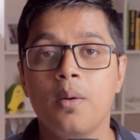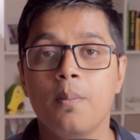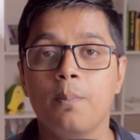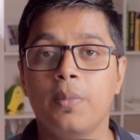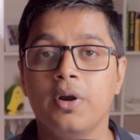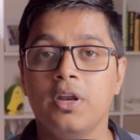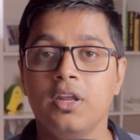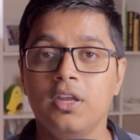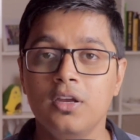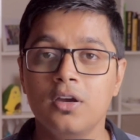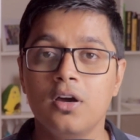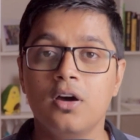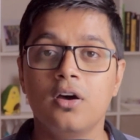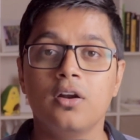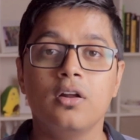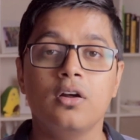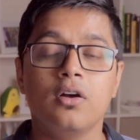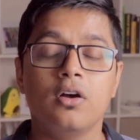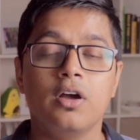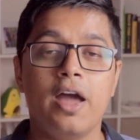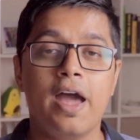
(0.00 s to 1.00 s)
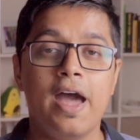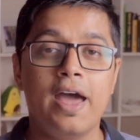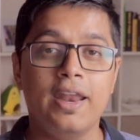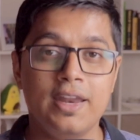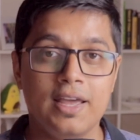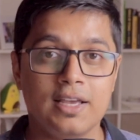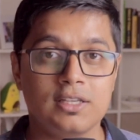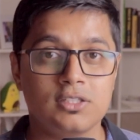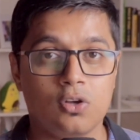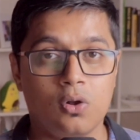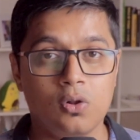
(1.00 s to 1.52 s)
but here
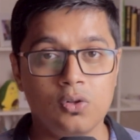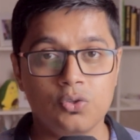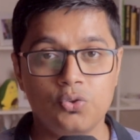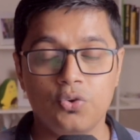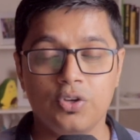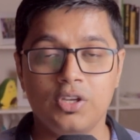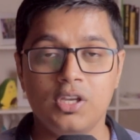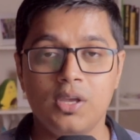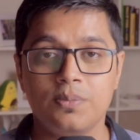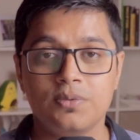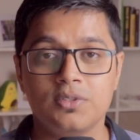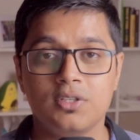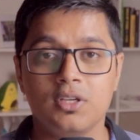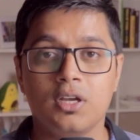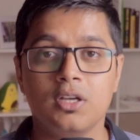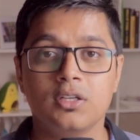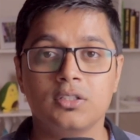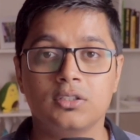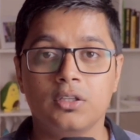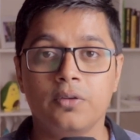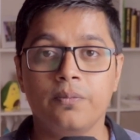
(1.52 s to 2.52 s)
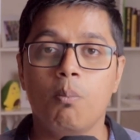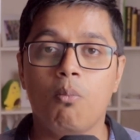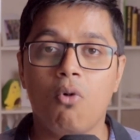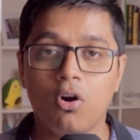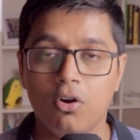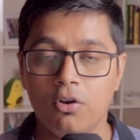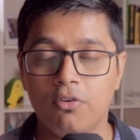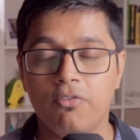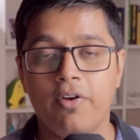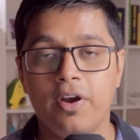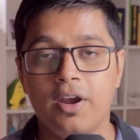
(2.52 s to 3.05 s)
NX also gives us
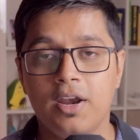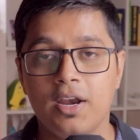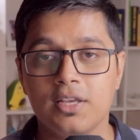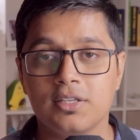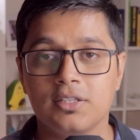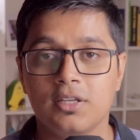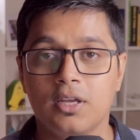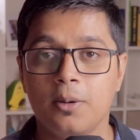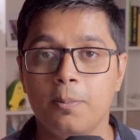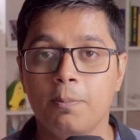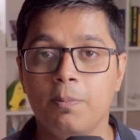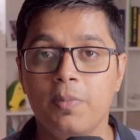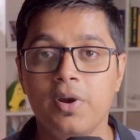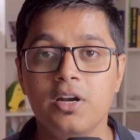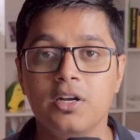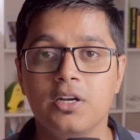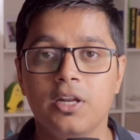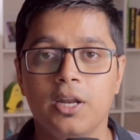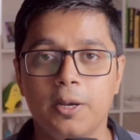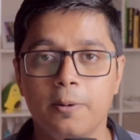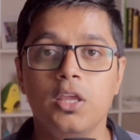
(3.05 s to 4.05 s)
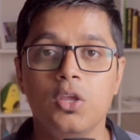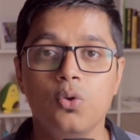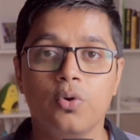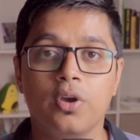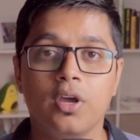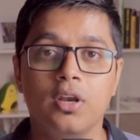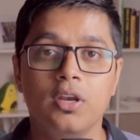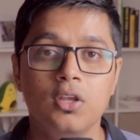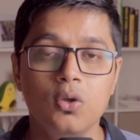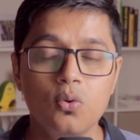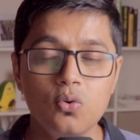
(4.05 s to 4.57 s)
module federation built in. You
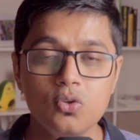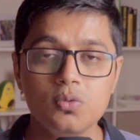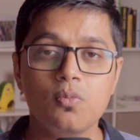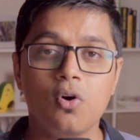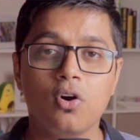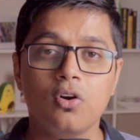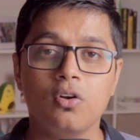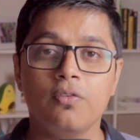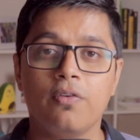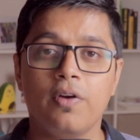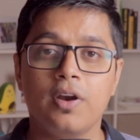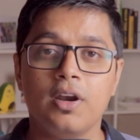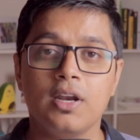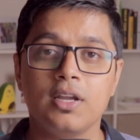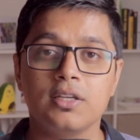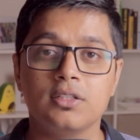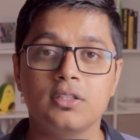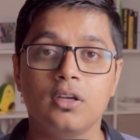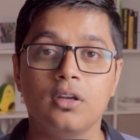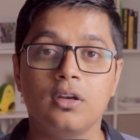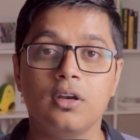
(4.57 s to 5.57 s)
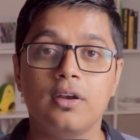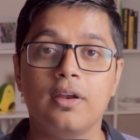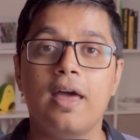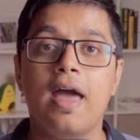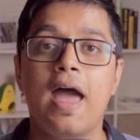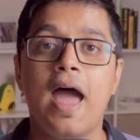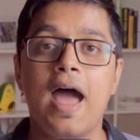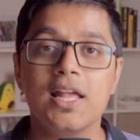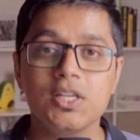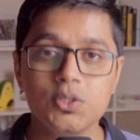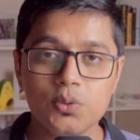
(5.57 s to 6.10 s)
can use module federation
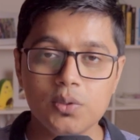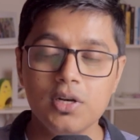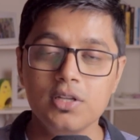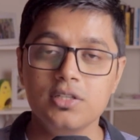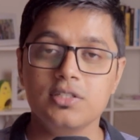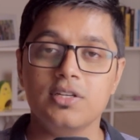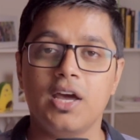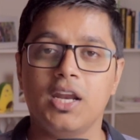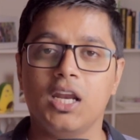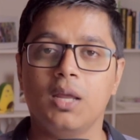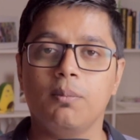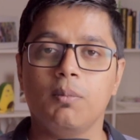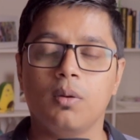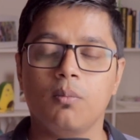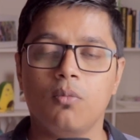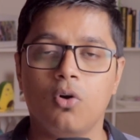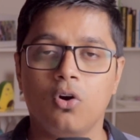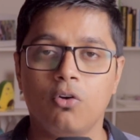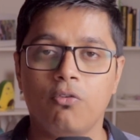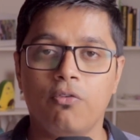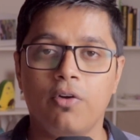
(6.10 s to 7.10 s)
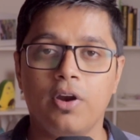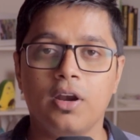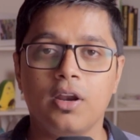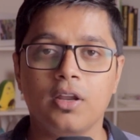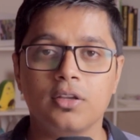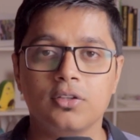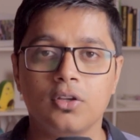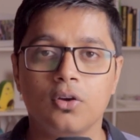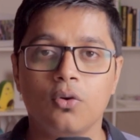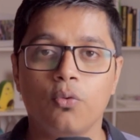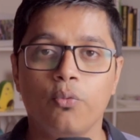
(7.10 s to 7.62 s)
as well as dynamic module
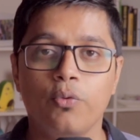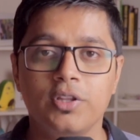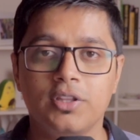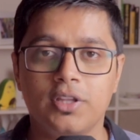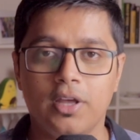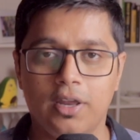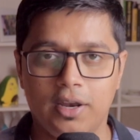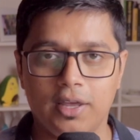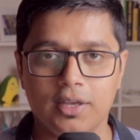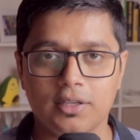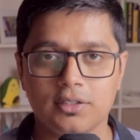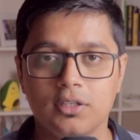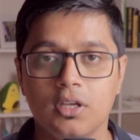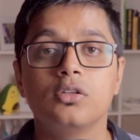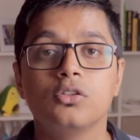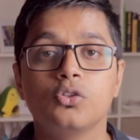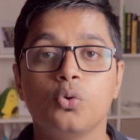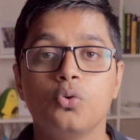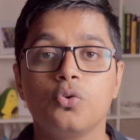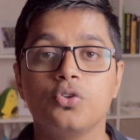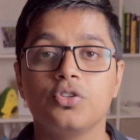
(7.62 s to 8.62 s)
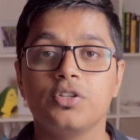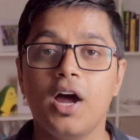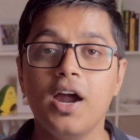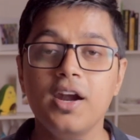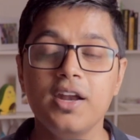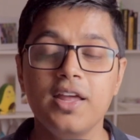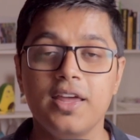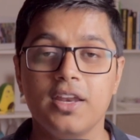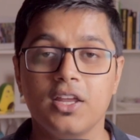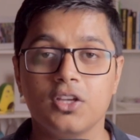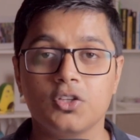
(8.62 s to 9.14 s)
federation with NX. So to
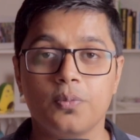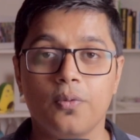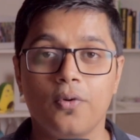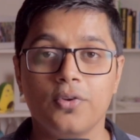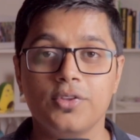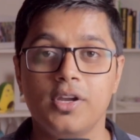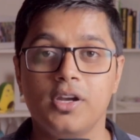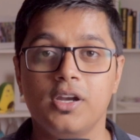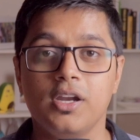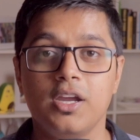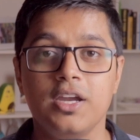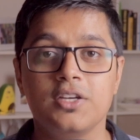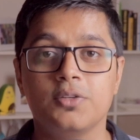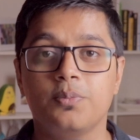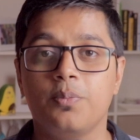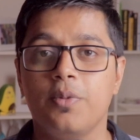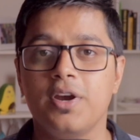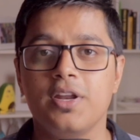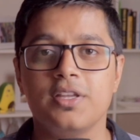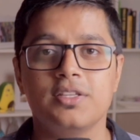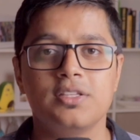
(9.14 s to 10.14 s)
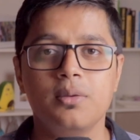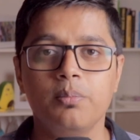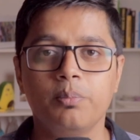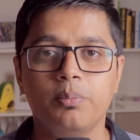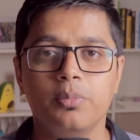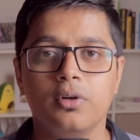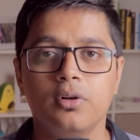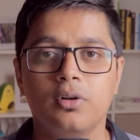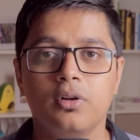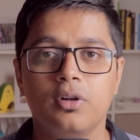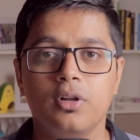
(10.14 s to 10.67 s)
start an NX project, it's pretty
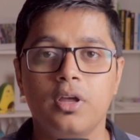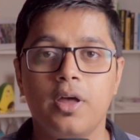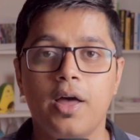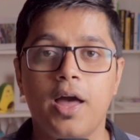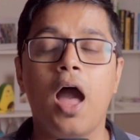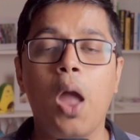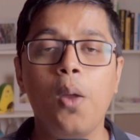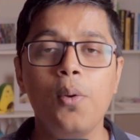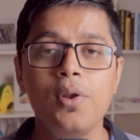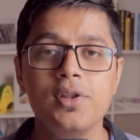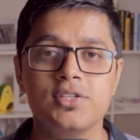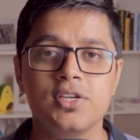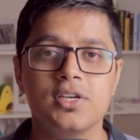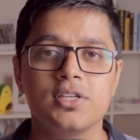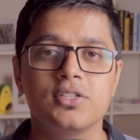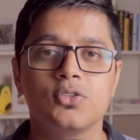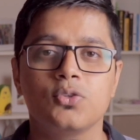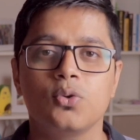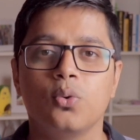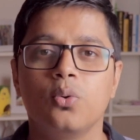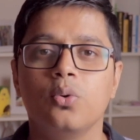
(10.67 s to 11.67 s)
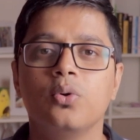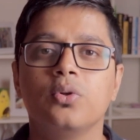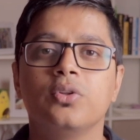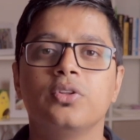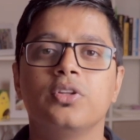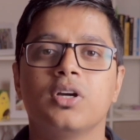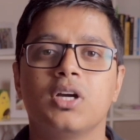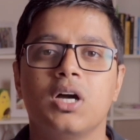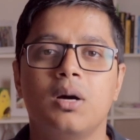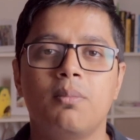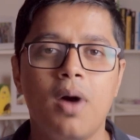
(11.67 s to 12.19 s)
simple. I will just show
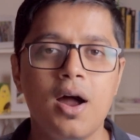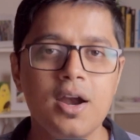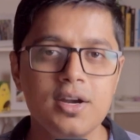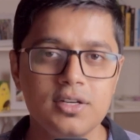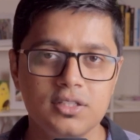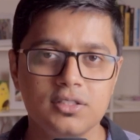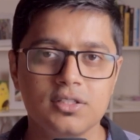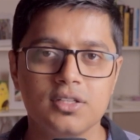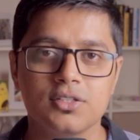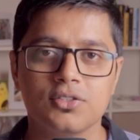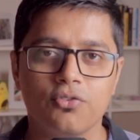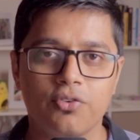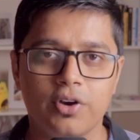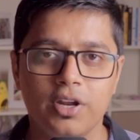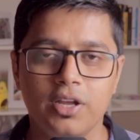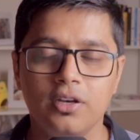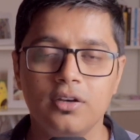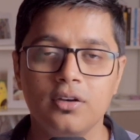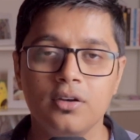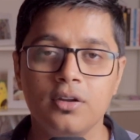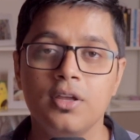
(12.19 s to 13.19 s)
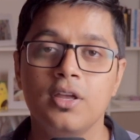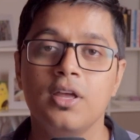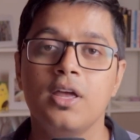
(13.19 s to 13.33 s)
the commands in the screen